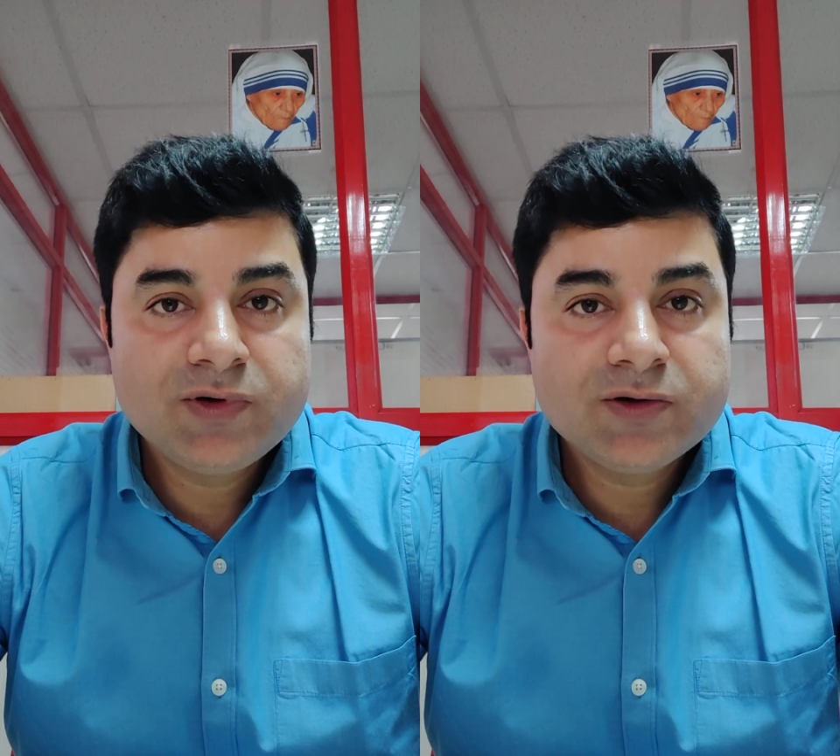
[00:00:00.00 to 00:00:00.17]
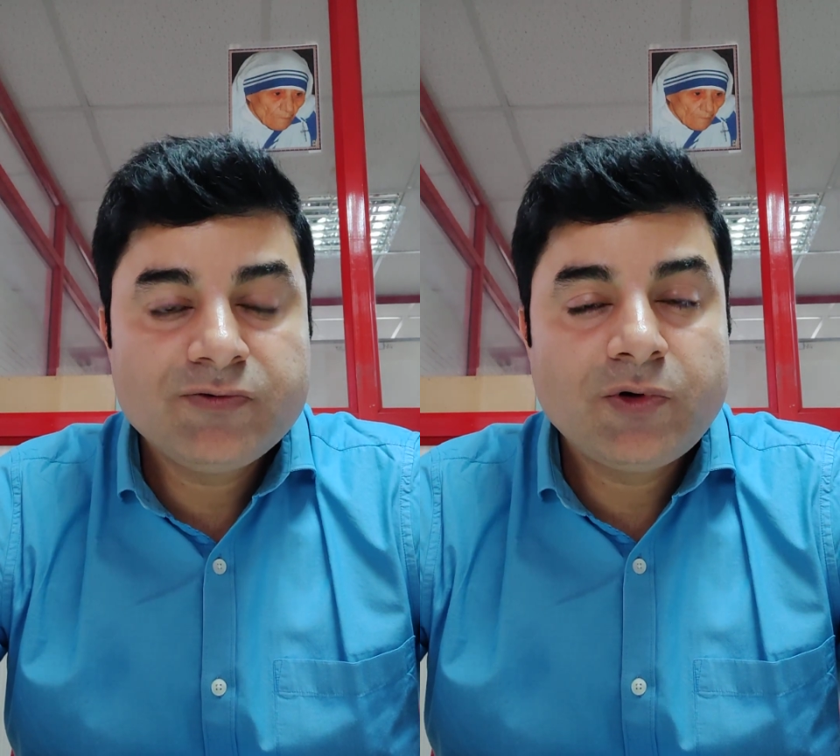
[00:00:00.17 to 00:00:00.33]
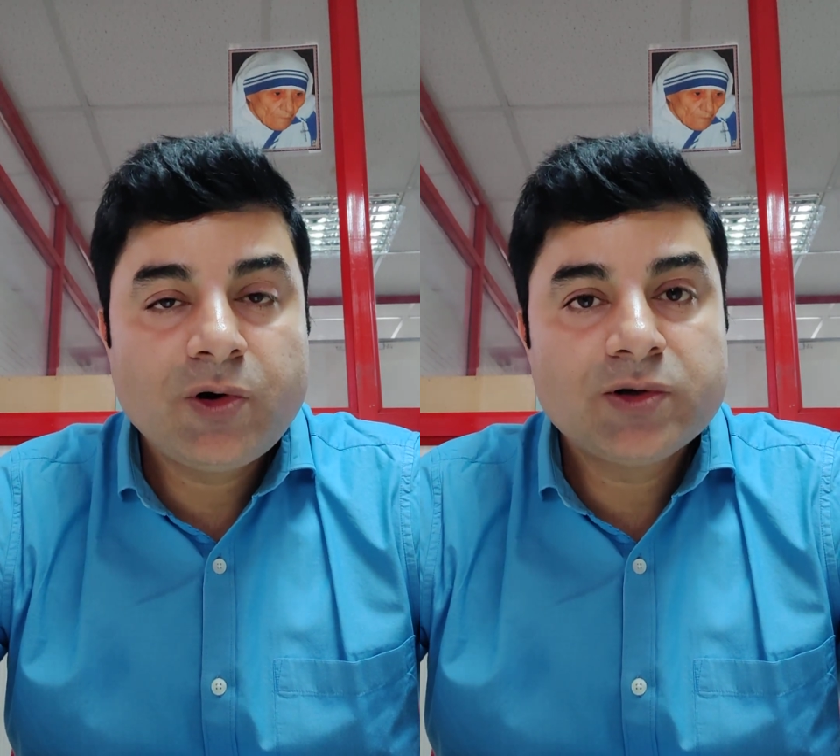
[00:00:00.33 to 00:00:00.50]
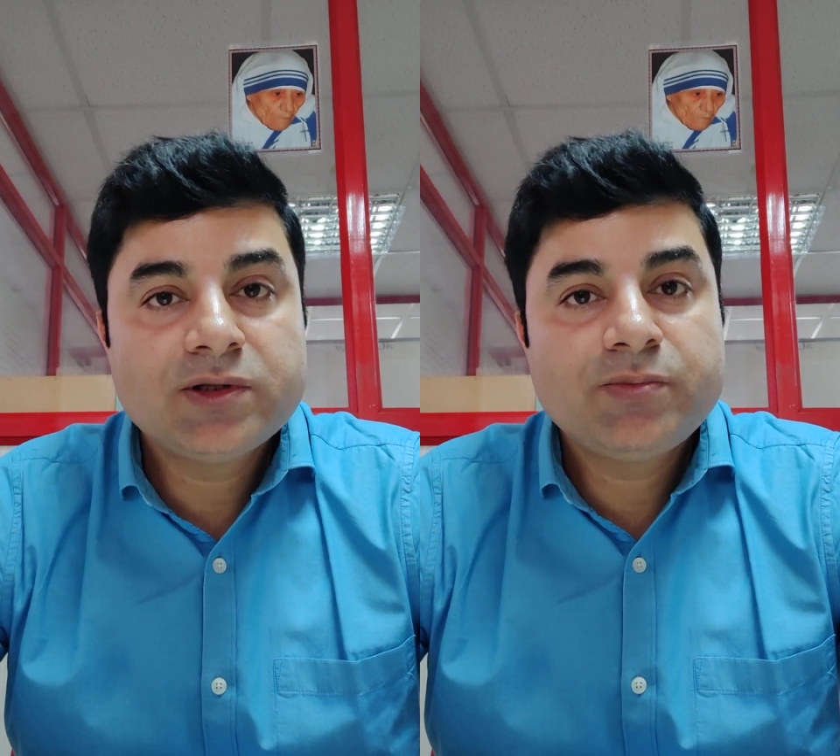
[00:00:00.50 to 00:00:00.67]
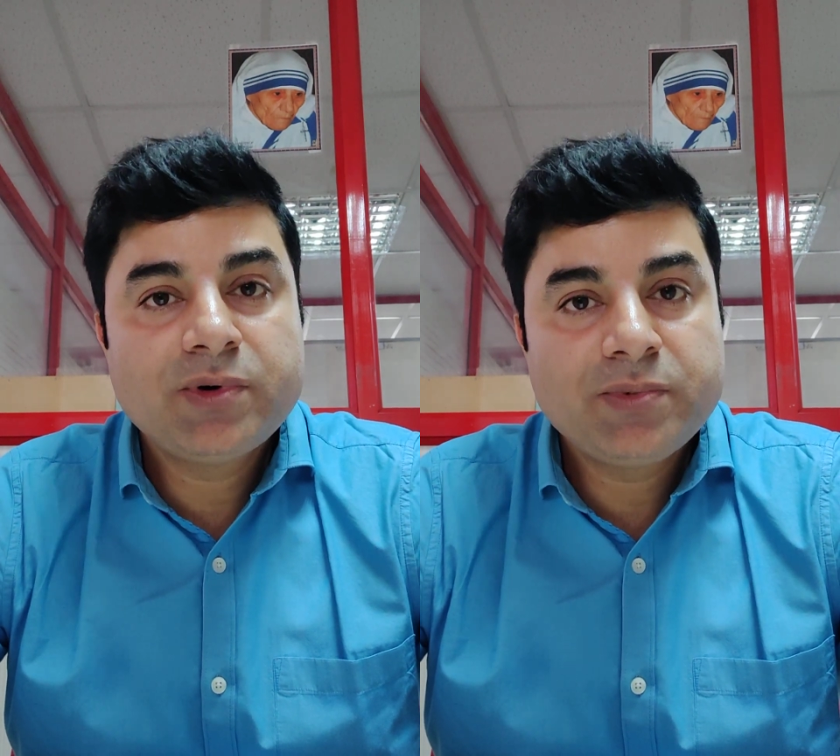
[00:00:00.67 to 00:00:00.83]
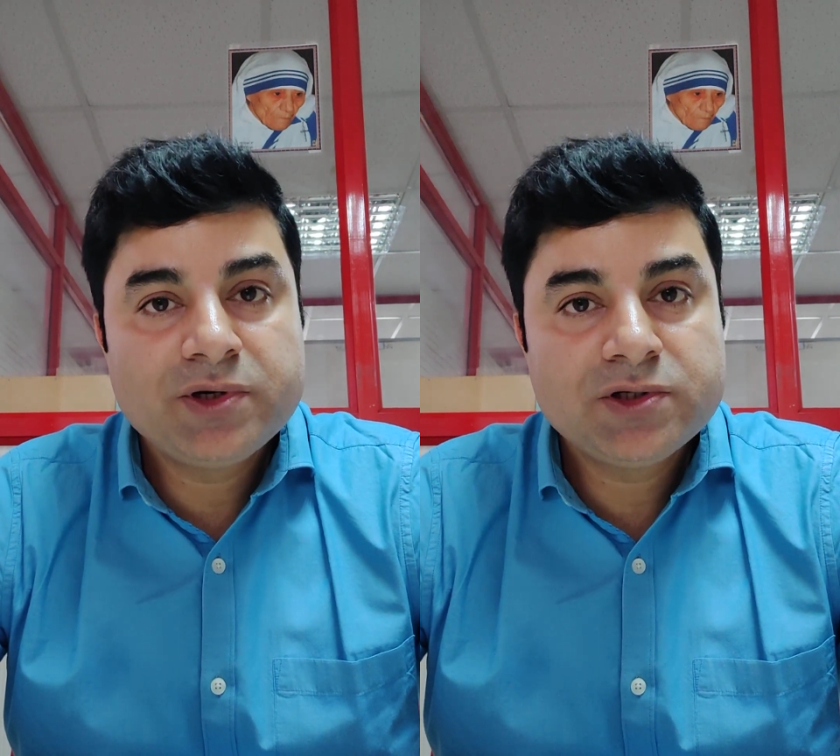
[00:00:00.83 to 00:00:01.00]
luck for the
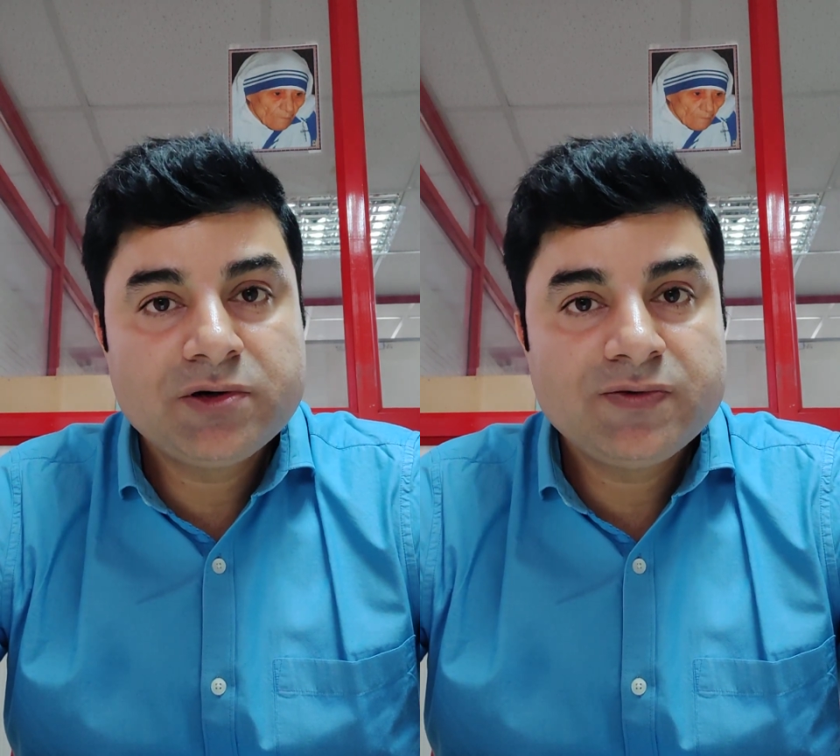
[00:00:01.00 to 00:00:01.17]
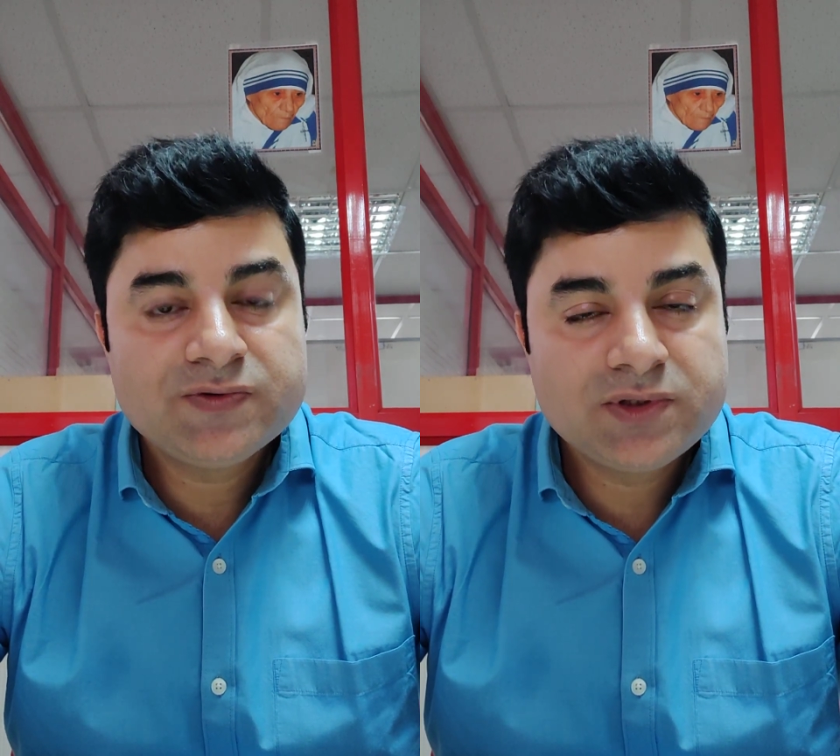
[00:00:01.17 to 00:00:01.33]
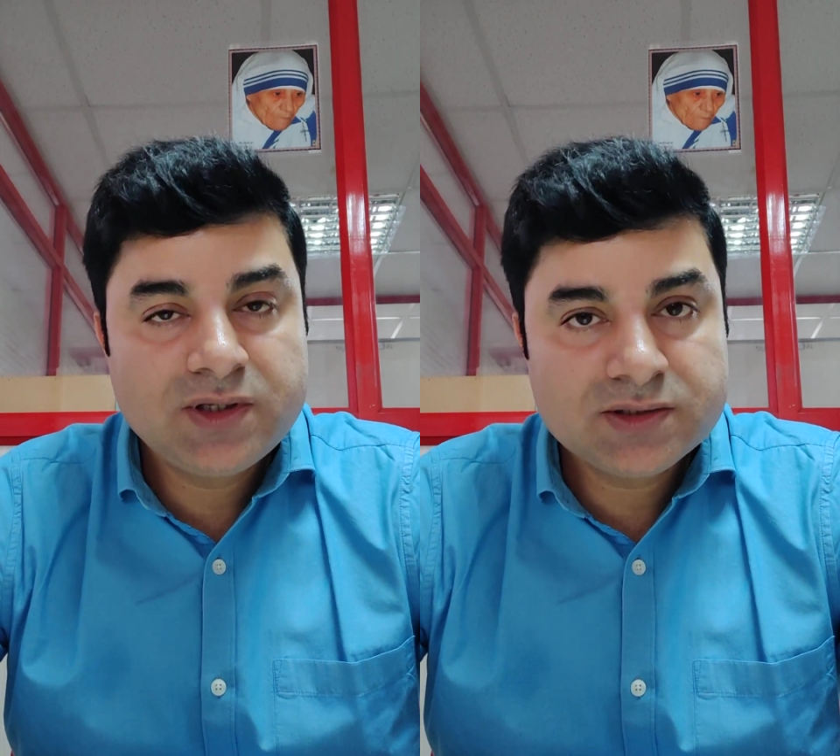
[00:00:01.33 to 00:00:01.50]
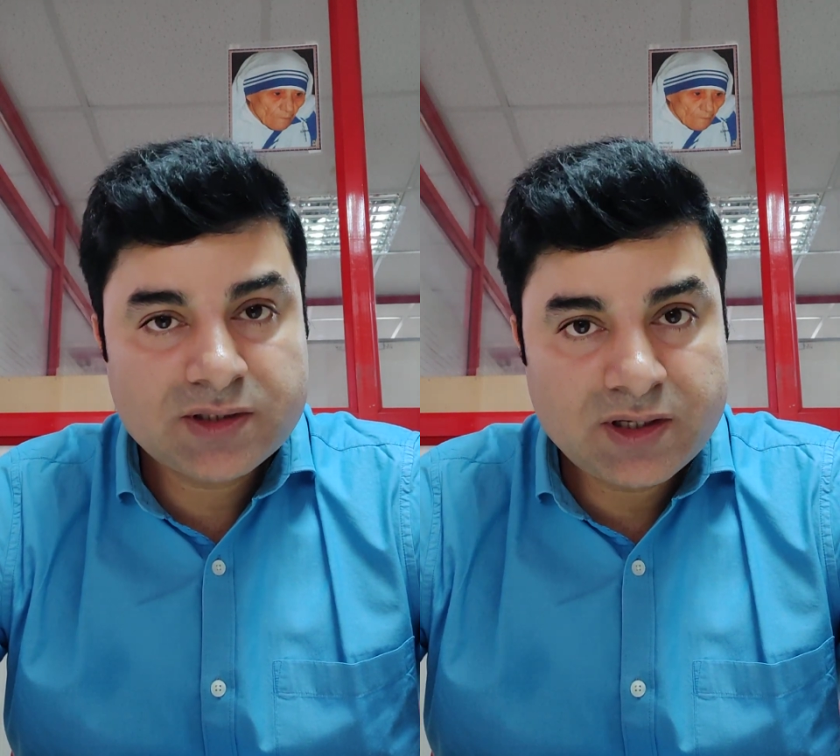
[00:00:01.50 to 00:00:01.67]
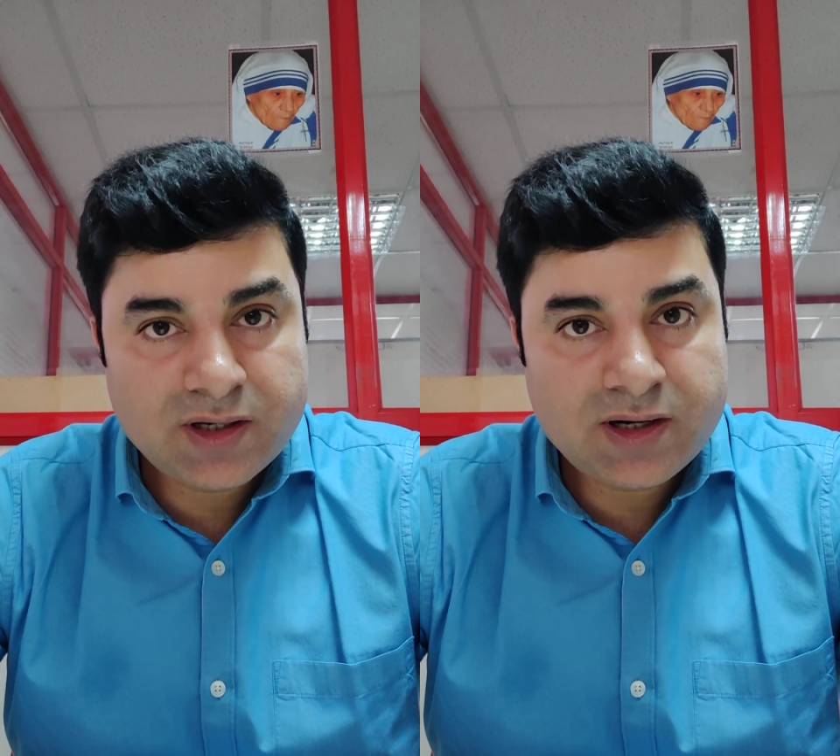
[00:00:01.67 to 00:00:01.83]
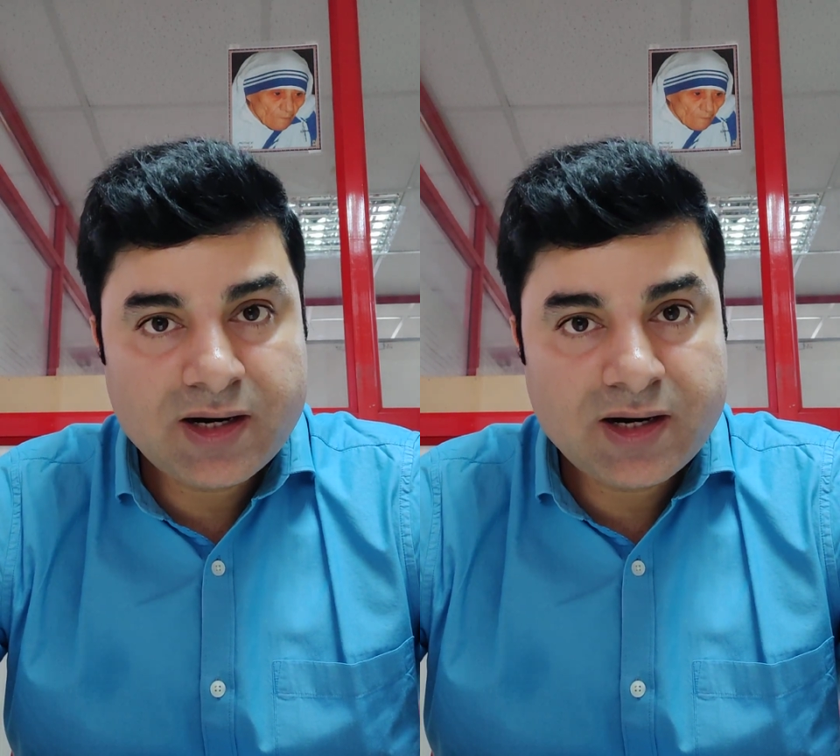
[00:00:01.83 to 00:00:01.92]
preparation of CSIR